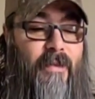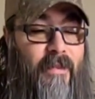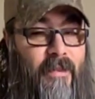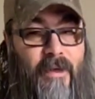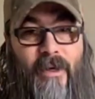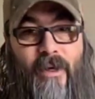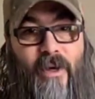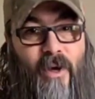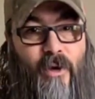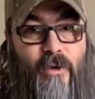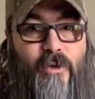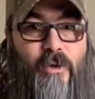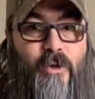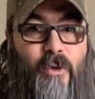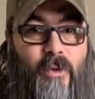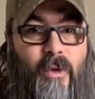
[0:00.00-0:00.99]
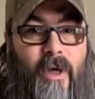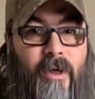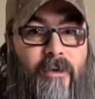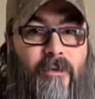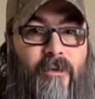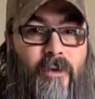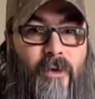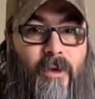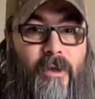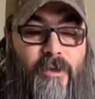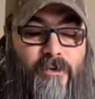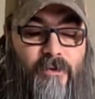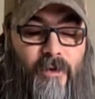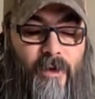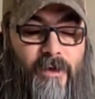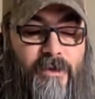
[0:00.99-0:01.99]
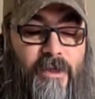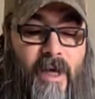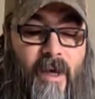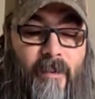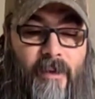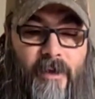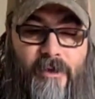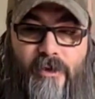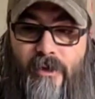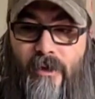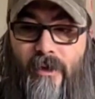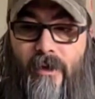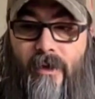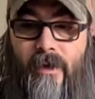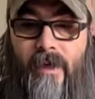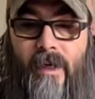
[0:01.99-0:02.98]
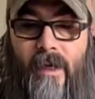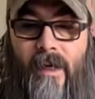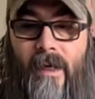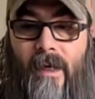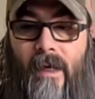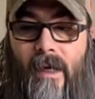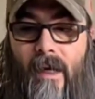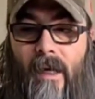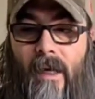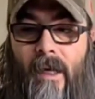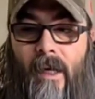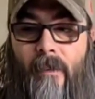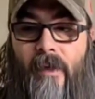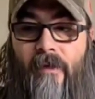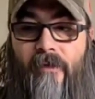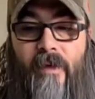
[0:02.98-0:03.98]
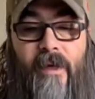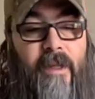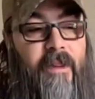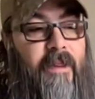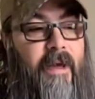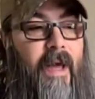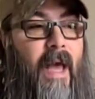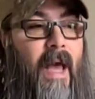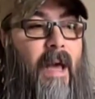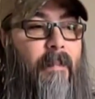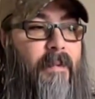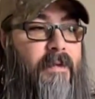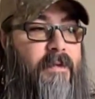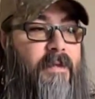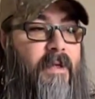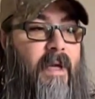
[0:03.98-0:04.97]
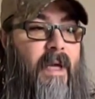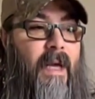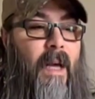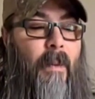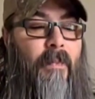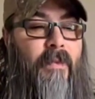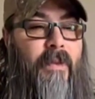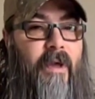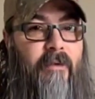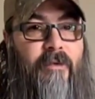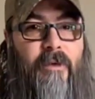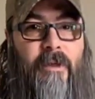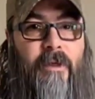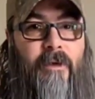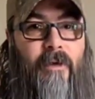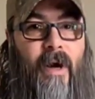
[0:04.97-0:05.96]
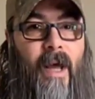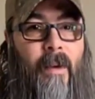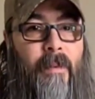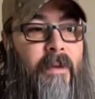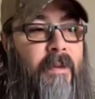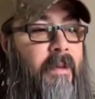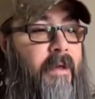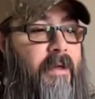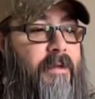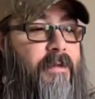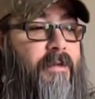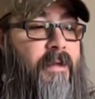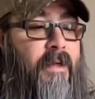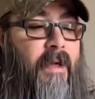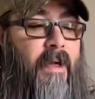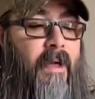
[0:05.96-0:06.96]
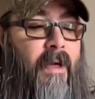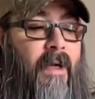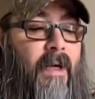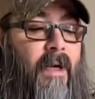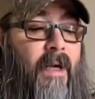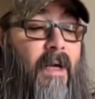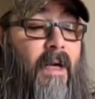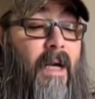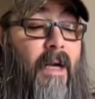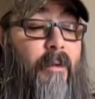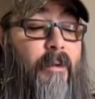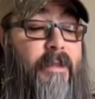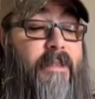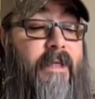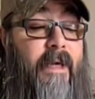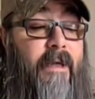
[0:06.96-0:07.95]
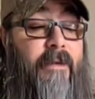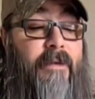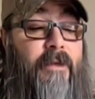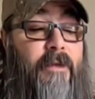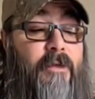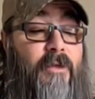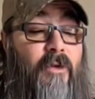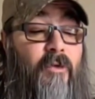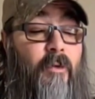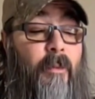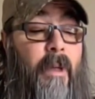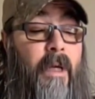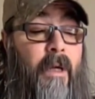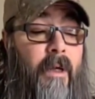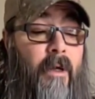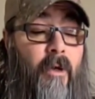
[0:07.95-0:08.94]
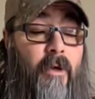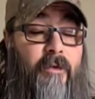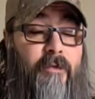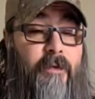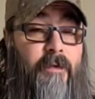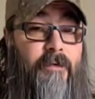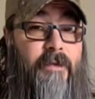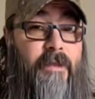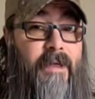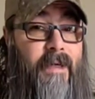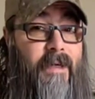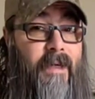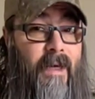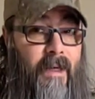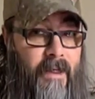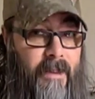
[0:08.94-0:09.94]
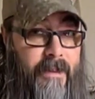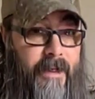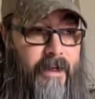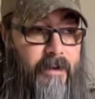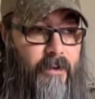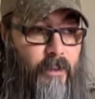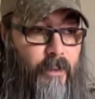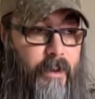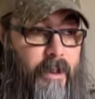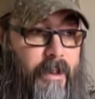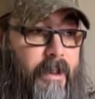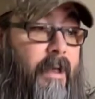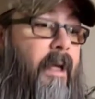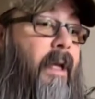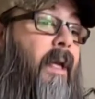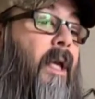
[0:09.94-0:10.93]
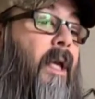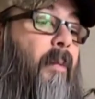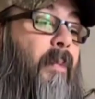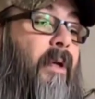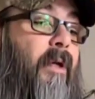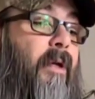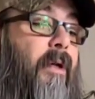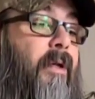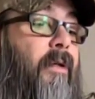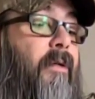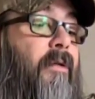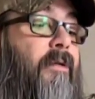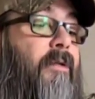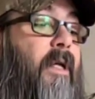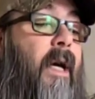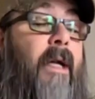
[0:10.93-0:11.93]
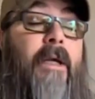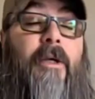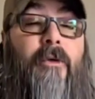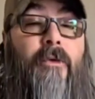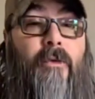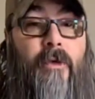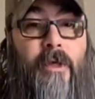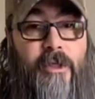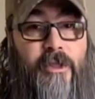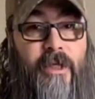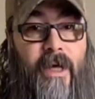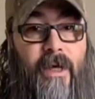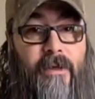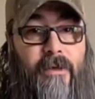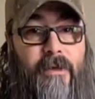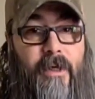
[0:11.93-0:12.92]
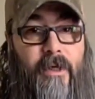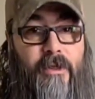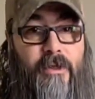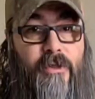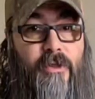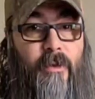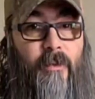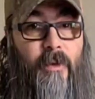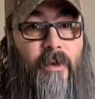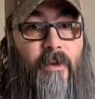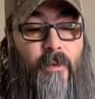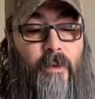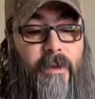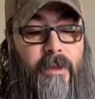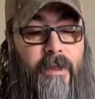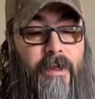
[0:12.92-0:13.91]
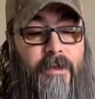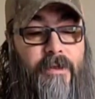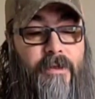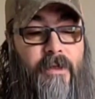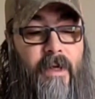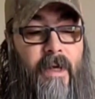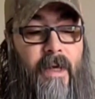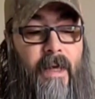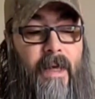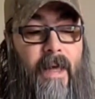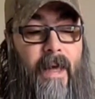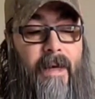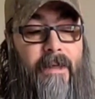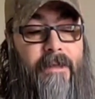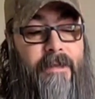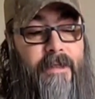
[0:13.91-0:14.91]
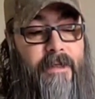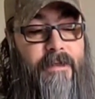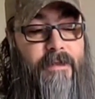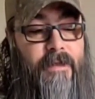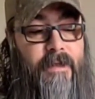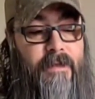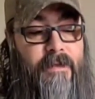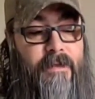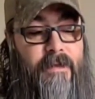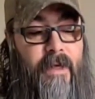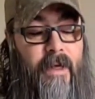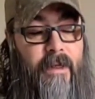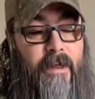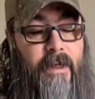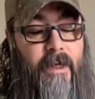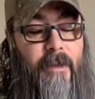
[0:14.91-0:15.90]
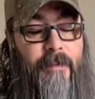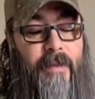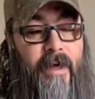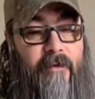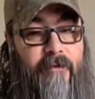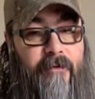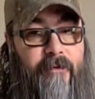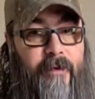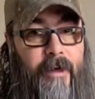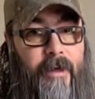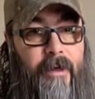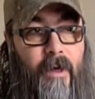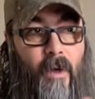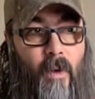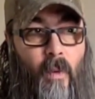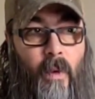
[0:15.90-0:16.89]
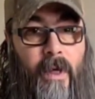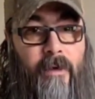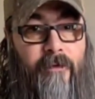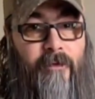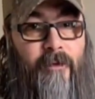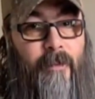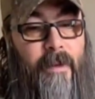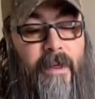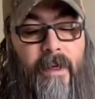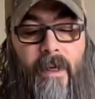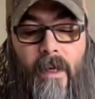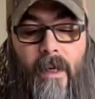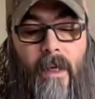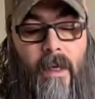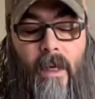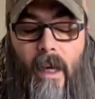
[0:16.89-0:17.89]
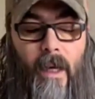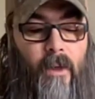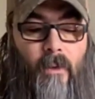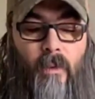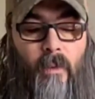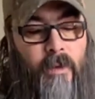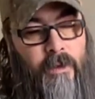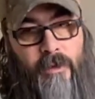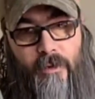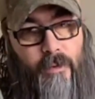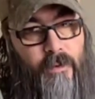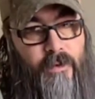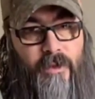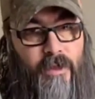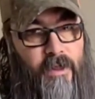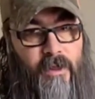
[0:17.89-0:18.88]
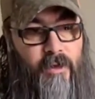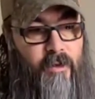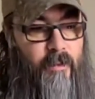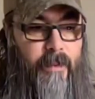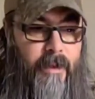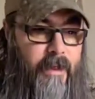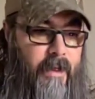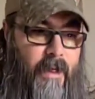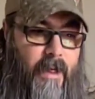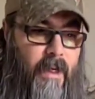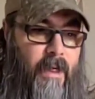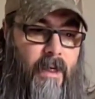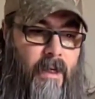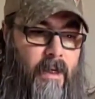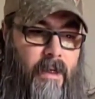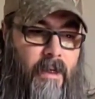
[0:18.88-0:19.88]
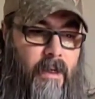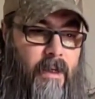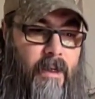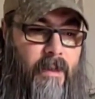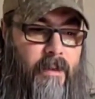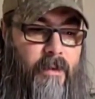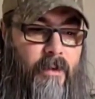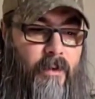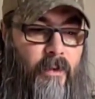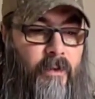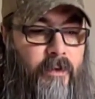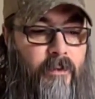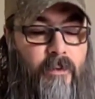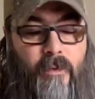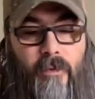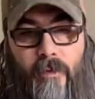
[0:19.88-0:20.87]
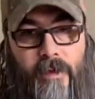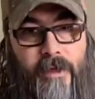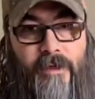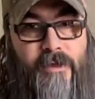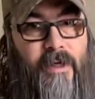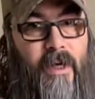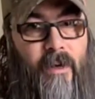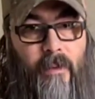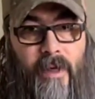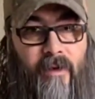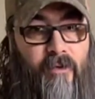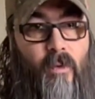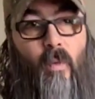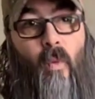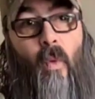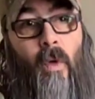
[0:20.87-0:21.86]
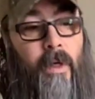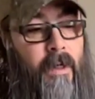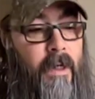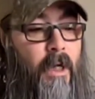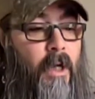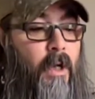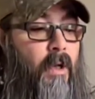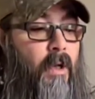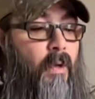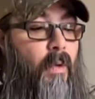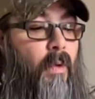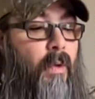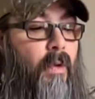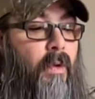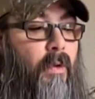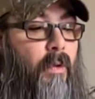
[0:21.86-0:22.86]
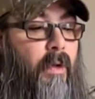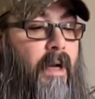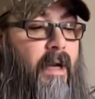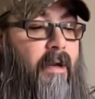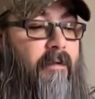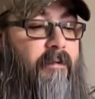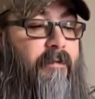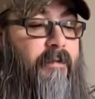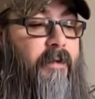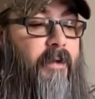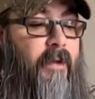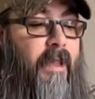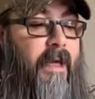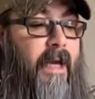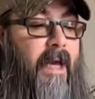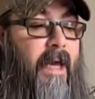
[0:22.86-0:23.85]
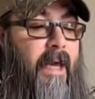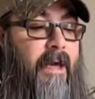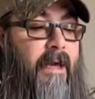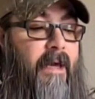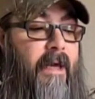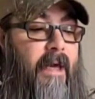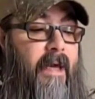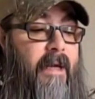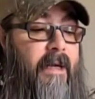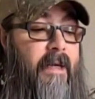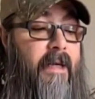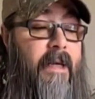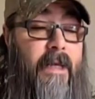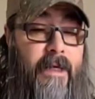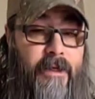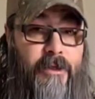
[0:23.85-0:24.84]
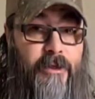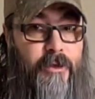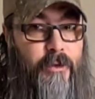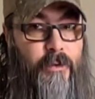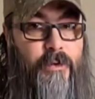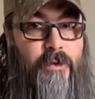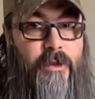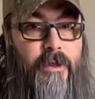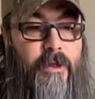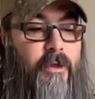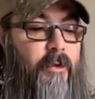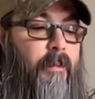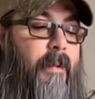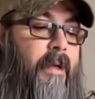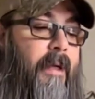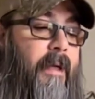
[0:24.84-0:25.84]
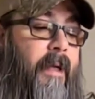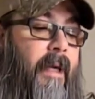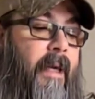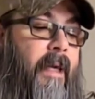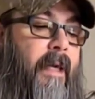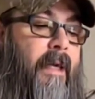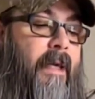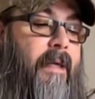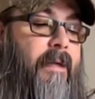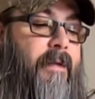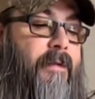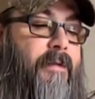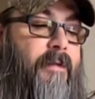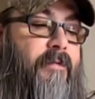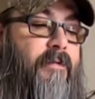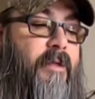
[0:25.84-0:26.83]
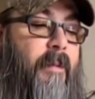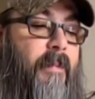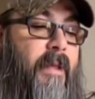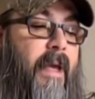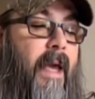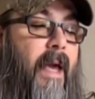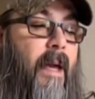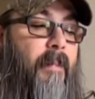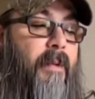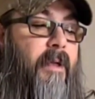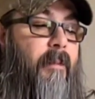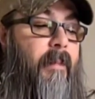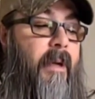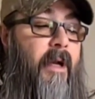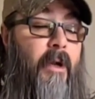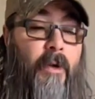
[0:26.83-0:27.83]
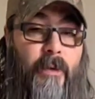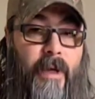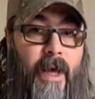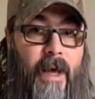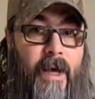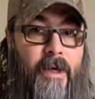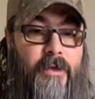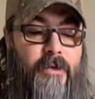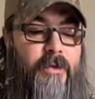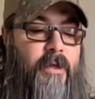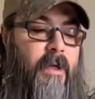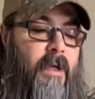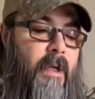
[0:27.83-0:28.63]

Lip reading: the go-to rifle as far as I'm concerned. If anything happens, I'm definitely grabbing this. I would take this over my AR-15 any day of the week because I can reach out and touch someone with this at a distance and keep that fight away from me. I don't want to do CQB. The only reason I would ever want or feel like I had a need to do CQB is if something happened in my own house